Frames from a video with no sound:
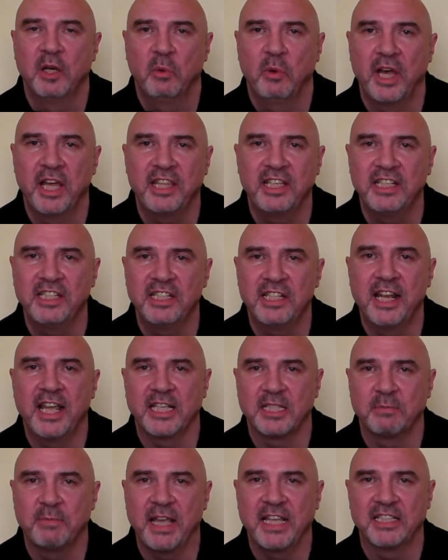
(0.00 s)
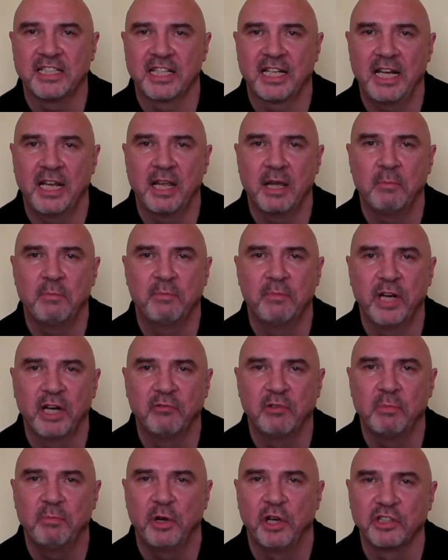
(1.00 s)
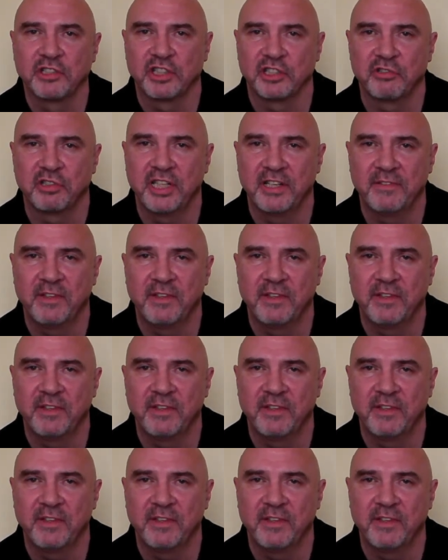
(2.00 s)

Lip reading: where the internet is basically a repository